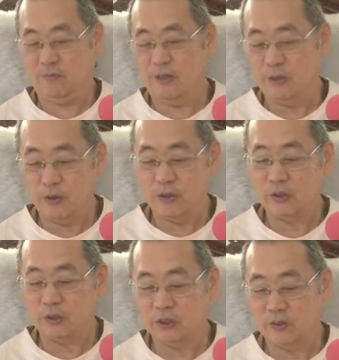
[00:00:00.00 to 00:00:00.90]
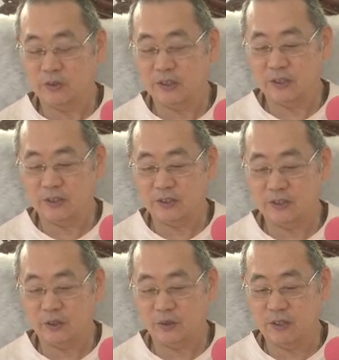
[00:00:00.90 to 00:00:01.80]
do all sorts of things
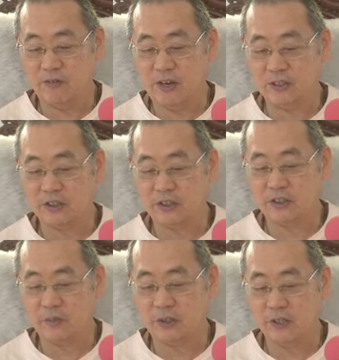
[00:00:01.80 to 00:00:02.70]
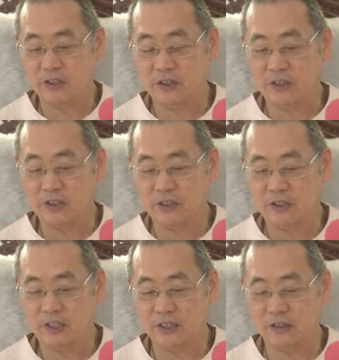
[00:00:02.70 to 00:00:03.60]
to give extra stimulation to their
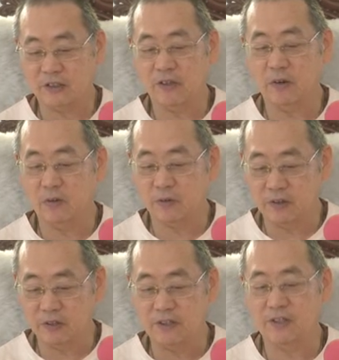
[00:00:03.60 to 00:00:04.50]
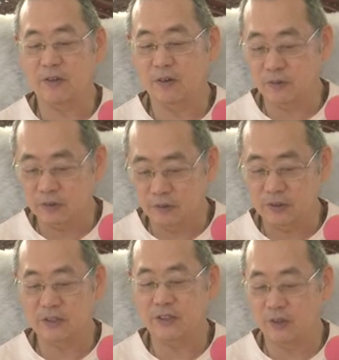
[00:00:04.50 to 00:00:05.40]
sense. So they overeat, they overdo
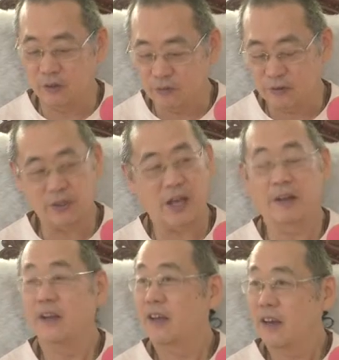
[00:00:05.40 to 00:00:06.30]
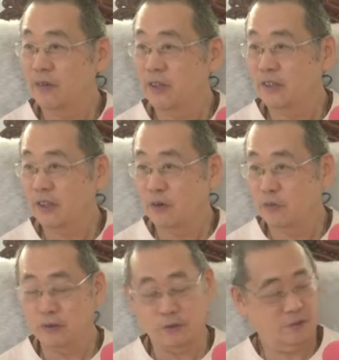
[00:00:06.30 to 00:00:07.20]
this, they overdo that, everything they
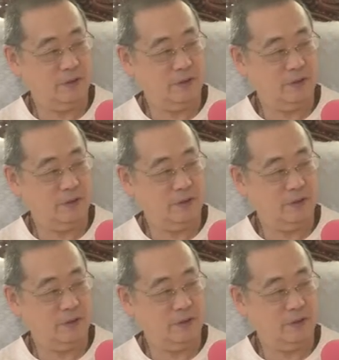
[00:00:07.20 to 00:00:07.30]
overdo.